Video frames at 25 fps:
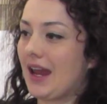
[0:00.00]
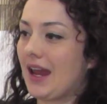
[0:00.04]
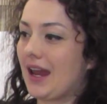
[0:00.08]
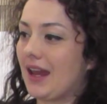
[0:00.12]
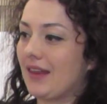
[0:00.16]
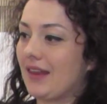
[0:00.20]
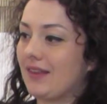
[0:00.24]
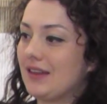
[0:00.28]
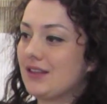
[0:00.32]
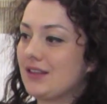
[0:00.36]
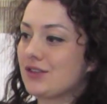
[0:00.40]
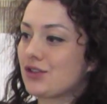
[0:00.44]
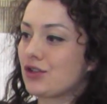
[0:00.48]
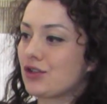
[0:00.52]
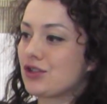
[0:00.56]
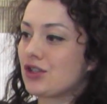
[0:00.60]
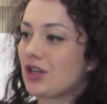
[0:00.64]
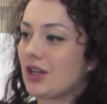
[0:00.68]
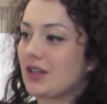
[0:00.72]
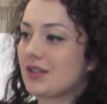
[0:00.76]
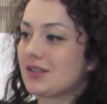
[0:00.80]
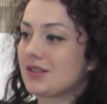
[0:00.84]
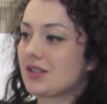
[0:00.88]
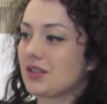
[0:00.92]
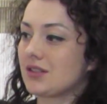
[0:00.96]
And these are
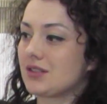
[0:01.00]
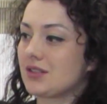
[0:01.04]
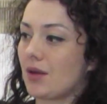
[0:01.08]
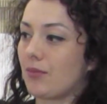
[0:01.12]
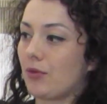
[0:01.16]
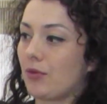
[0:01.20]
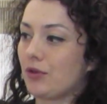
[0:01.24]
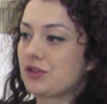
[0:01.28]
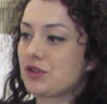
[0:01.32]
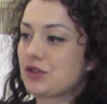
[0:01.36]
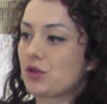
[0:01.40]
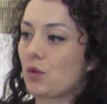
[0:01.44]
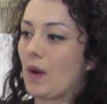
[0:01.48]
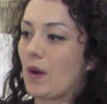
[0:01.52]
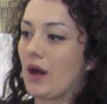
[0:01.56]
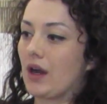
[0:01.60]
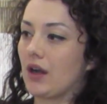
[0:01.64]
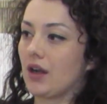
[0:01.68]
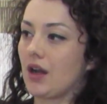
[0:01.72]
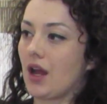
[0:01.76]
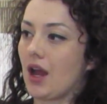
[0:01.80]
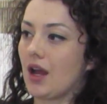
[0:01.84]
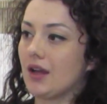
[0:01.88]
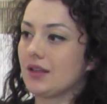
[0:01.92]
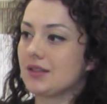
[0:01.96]
just double
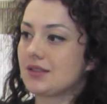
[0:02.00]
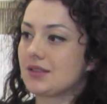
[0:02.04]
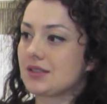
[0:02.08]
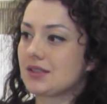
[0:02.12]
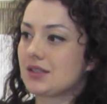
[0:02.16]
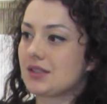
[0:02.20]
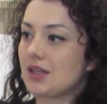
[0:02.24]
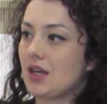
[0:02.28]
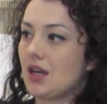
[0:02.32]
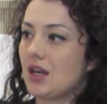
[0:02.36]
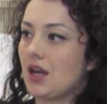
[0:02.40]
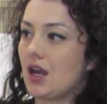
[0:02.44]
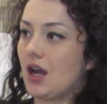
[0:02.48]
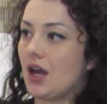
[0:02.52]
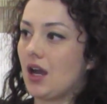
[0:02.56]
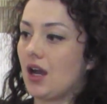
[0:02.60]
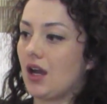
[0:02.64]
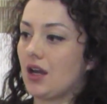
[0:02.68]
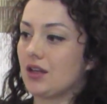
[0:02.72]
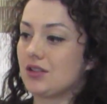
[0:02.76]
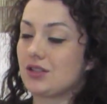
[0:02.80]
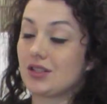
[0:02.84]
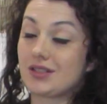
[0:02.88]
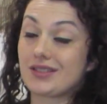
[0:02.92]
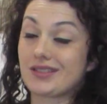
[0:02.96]
square knots,
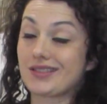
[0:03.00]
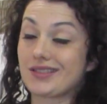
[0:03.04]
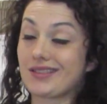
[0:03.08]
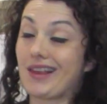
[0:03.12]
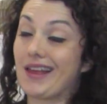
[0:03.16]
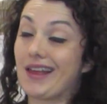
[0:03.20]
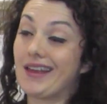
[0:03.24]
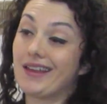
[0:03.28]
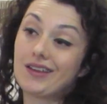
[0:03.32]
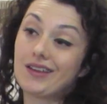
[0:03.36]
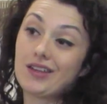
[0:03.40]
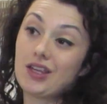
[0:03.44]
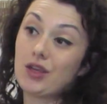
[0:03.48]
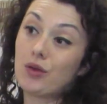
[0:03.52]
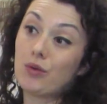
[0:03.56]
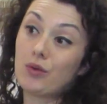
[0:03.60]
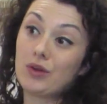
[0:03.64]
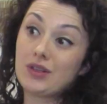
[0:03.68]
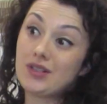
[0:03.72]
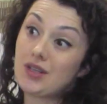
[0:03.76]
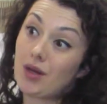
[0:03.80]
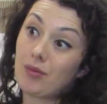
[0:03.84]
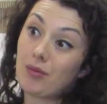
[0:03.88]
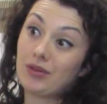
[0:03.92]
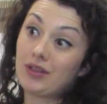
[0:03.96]
just like you
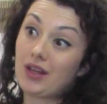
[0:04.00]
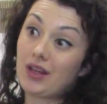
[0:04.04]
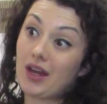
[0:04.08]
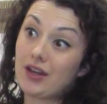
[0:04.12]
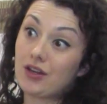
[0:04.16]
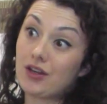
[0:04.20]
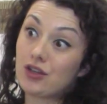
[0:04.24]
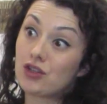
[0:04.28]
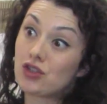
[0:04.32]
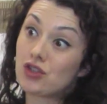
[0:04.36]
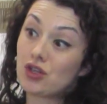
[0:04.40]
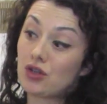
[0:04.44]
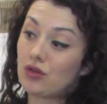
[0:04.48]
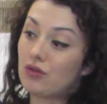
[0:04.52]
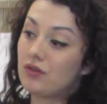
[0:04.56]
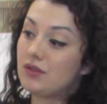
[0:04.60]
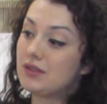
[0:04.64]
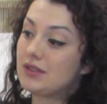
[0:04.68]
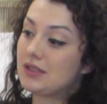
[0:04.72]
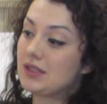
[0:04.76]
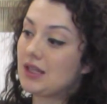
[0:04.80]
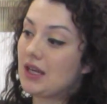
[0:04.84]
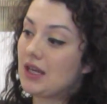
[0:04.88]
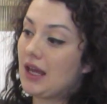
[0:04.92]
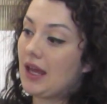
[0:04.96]
would double knot your
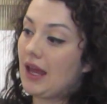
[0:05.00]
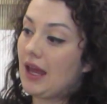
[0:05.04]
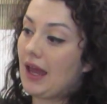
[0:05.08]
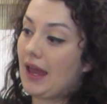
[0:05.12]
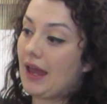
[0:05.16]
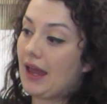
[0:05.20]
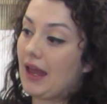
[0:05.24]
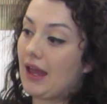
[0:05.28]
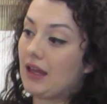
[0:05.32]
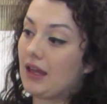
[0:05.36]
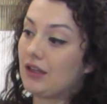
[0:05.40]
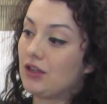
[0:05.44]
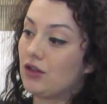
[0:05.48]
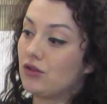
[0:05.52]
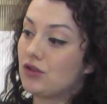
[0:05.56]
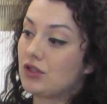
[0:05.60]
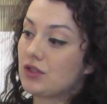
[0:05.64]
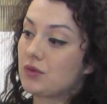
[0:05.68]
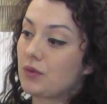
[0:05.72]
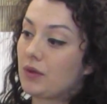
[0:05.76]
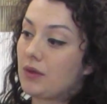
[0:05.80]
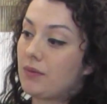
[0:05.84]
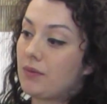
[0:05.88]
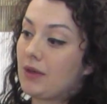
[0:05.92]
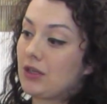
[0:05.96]
shoes, and you
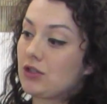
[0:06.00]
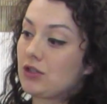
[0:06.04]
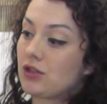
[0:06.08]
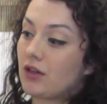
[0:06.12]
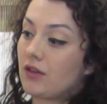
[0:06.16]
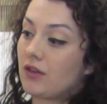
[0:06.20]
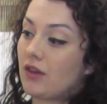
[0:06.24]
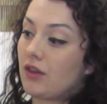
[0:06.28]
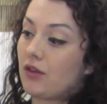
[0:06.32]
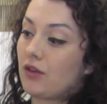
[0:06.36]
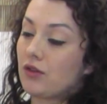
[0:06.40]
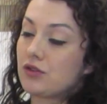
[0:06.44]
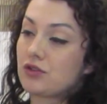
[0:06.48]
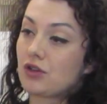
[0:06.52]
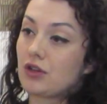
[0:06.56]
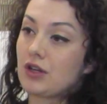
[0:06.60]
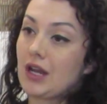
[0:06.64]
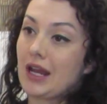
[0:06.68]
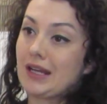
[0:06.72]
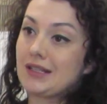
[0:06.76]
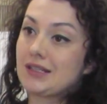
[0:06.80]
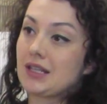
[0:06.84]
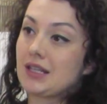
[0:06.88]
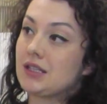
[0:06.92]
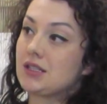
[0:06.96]
just want to make sure that those are
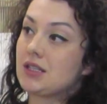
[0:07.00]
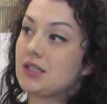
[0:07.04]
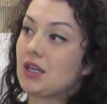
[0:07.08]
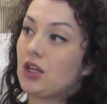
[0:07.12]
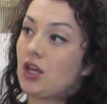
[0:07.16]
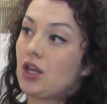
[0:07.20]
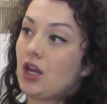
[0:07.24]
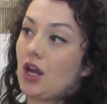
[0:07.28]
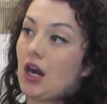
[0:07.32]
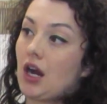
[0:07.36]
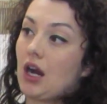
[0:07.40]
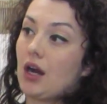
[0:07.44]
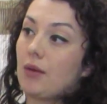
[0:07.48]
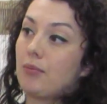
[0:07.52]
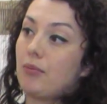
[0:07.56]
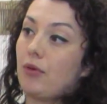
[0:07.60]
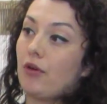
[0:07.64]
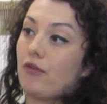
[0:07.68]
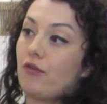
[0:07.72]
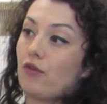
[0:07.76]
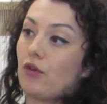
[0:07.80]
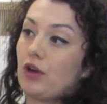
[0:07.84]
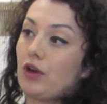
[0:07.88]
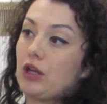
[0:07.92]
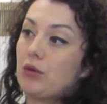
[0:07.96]
nice and secure
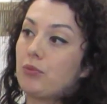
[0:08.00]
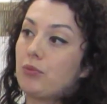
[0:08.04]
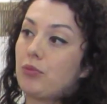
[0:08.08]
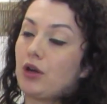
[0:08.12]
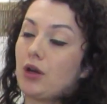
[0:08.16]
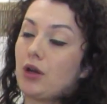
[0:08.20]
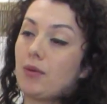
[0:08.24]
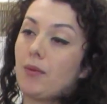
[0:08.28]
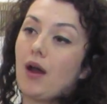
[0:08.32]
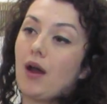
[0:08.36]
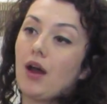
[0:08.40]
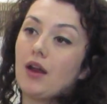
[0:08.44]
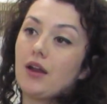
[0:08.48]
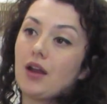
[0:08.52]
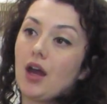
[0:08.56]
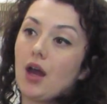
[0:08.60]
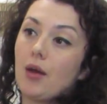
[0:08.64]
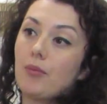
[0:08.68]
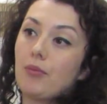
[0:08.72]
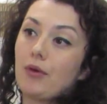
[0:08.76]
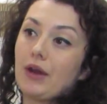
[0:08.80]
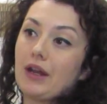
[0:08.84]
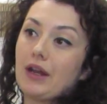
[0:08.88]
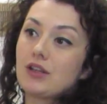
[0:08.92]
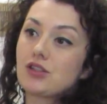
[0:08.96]
before you put them on
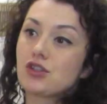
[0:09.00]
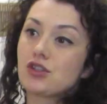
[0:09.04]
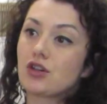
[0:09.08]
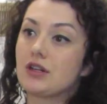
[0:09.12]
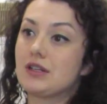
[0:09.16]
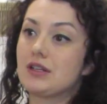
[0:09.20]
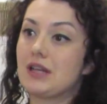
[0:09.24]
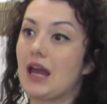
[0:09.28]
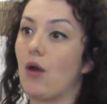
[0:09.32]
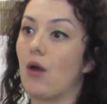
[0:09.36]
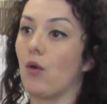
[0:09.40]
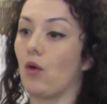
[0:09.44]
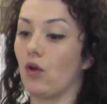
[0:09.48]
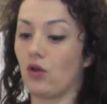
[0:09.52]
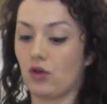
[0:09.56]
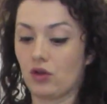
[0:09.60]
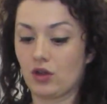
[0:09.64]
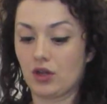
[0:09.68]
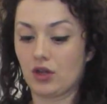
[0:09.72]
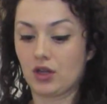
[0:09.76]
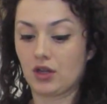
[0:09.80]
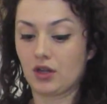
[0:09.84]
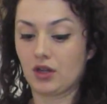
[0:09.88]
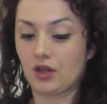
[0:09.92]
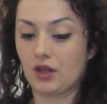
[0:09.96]
a branch or a dowel.